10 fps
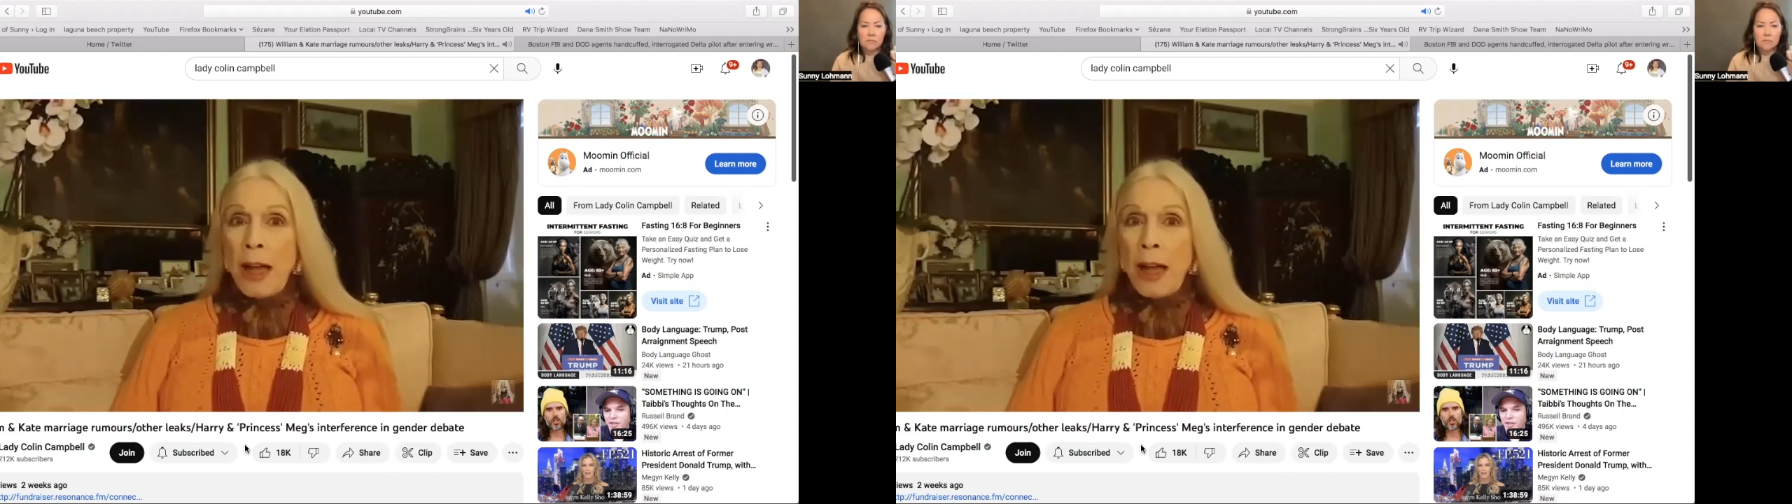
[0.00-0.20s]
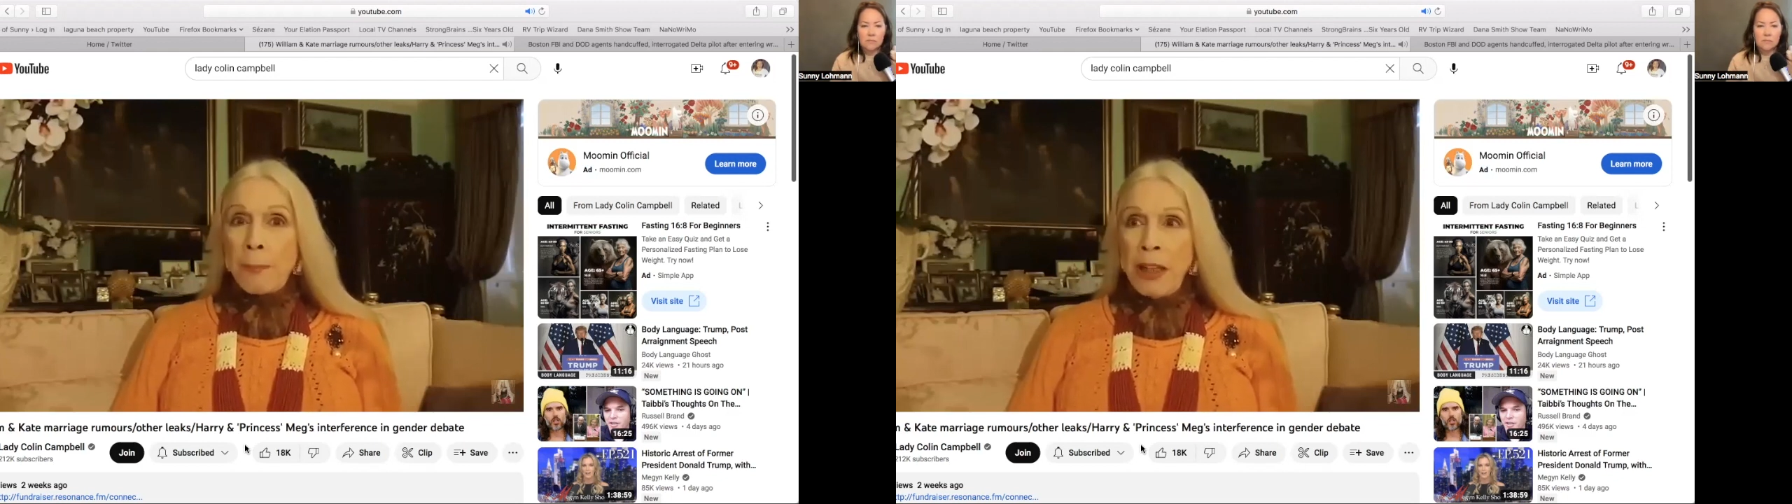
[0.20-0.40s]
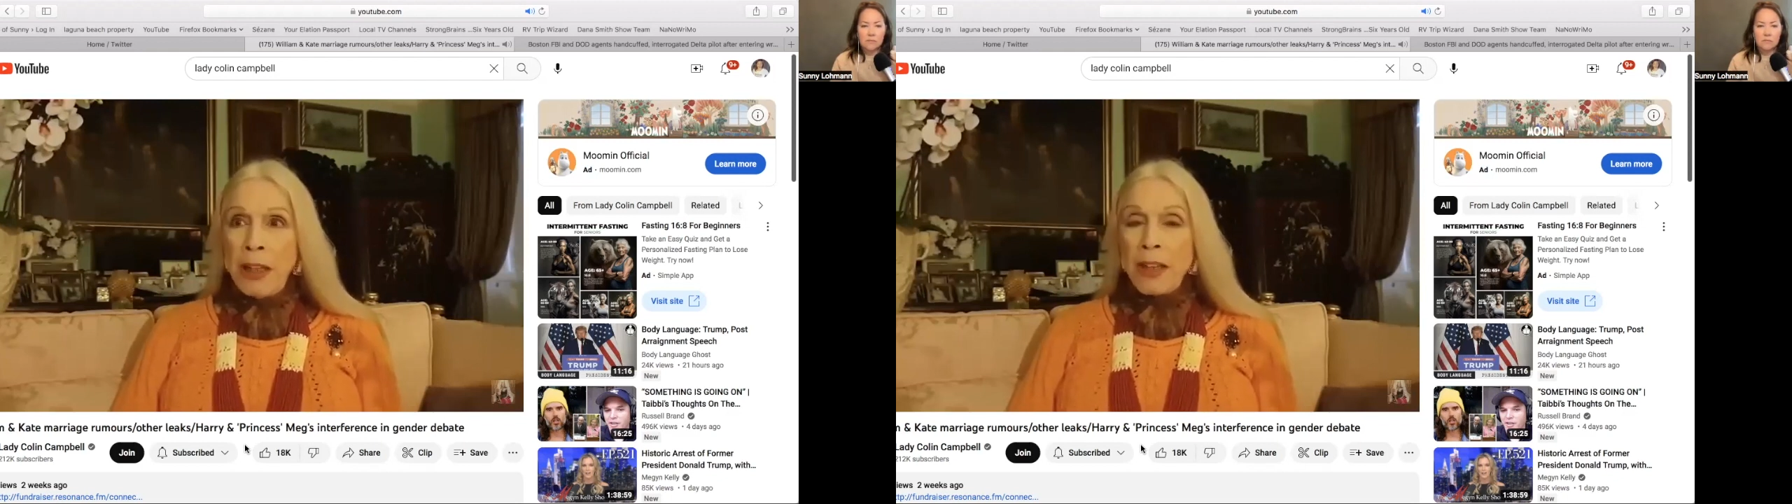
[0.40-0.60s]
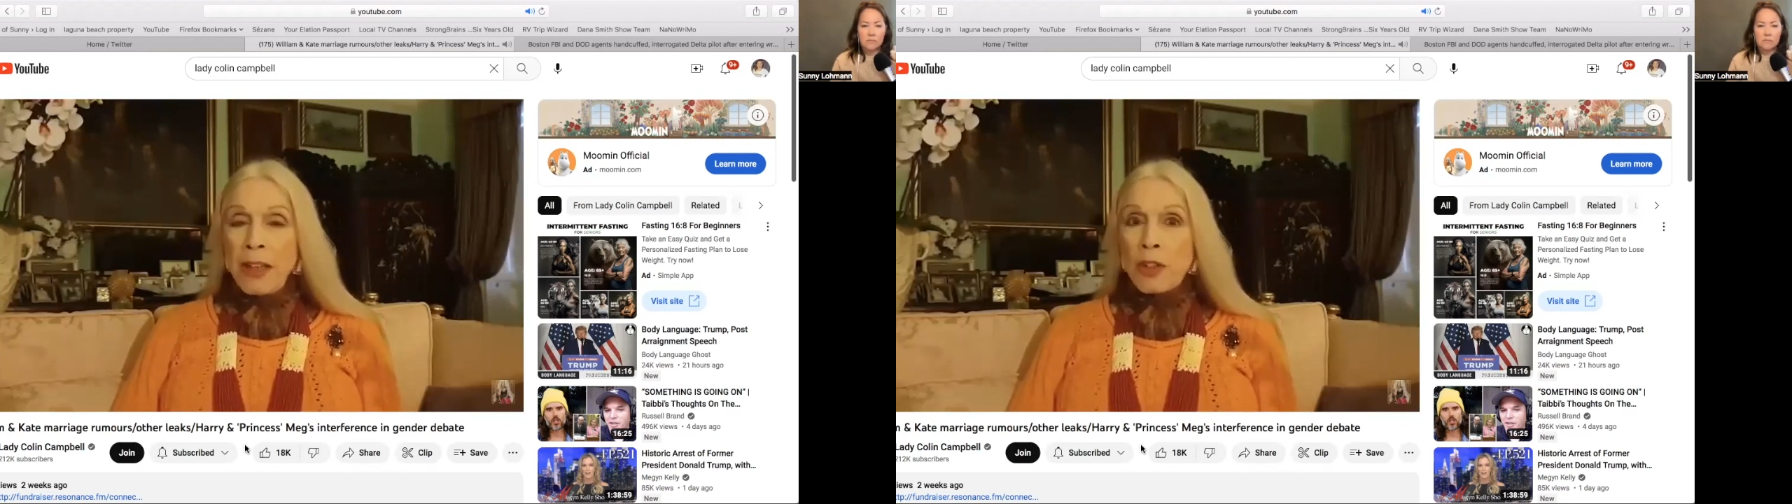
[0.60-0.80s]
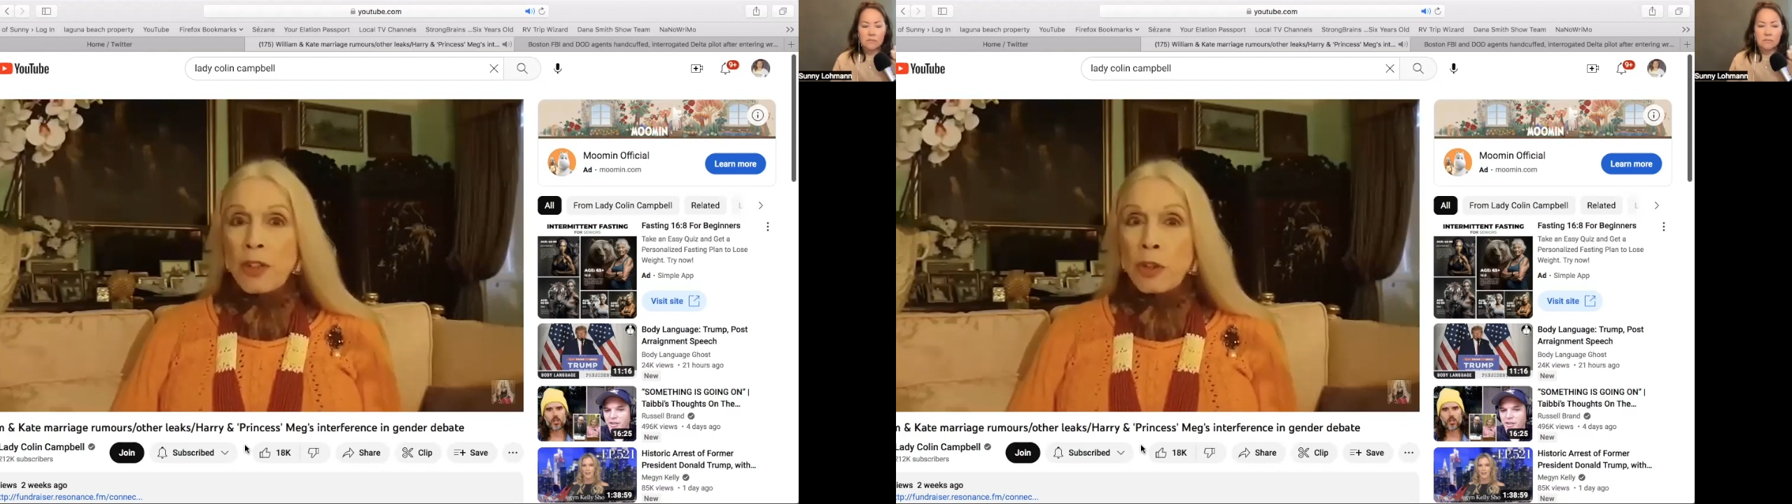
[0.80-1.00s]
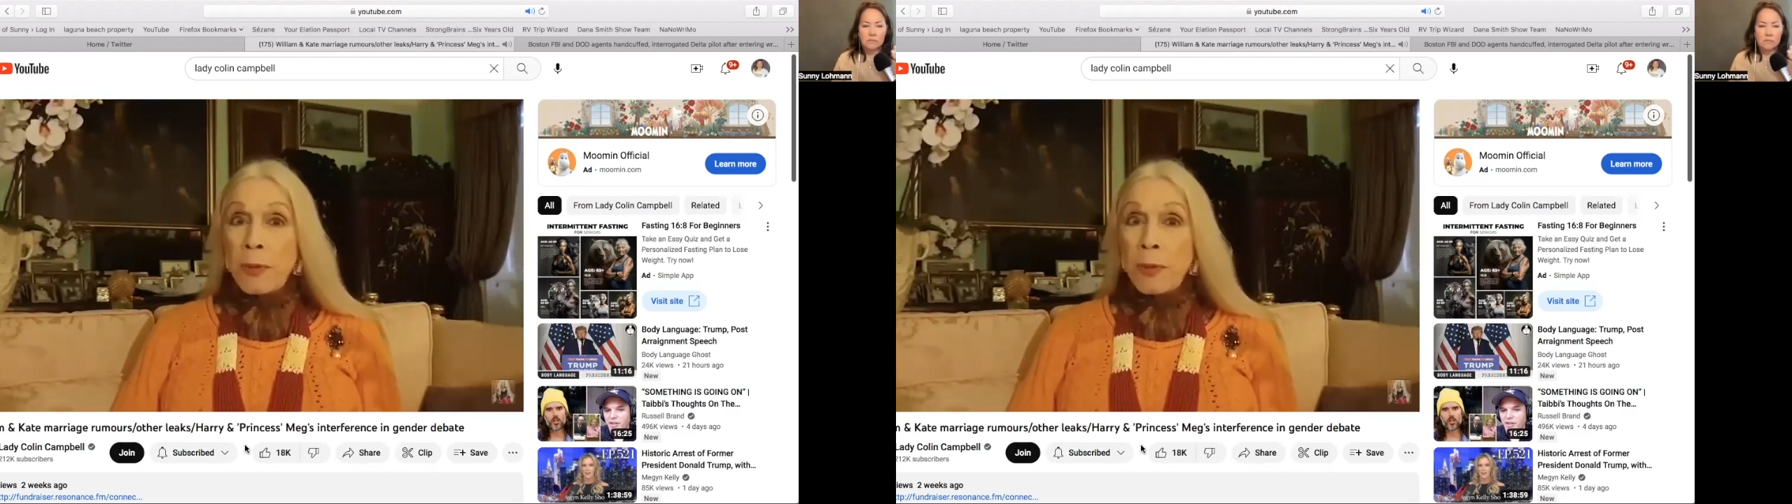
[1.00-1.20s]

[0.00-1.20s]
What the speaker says: and a penis should be